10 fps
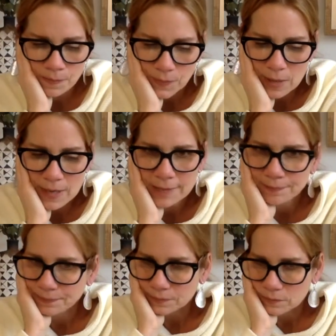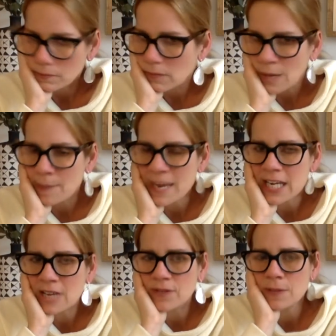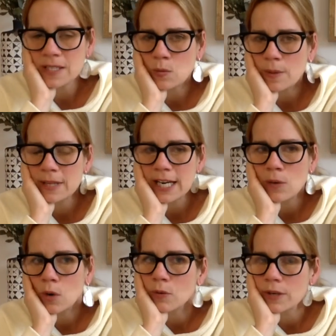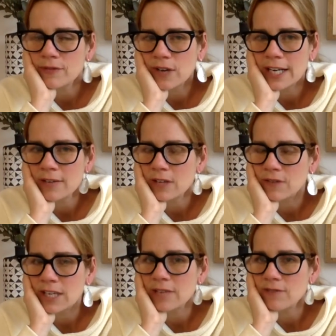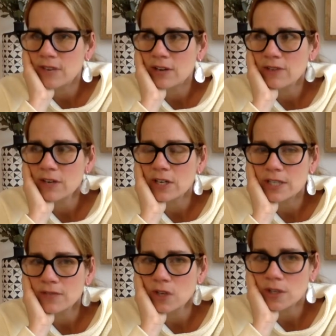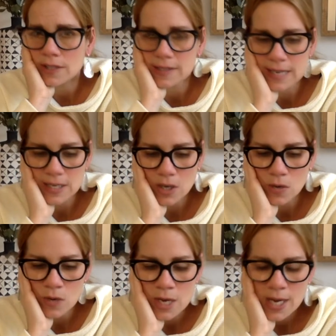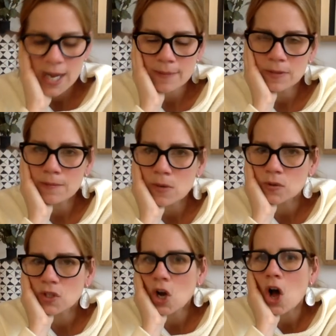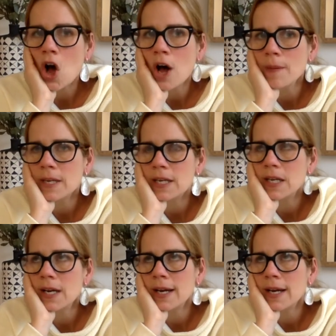But many of the busy women that I work with find it very, very difficult to say no. The most common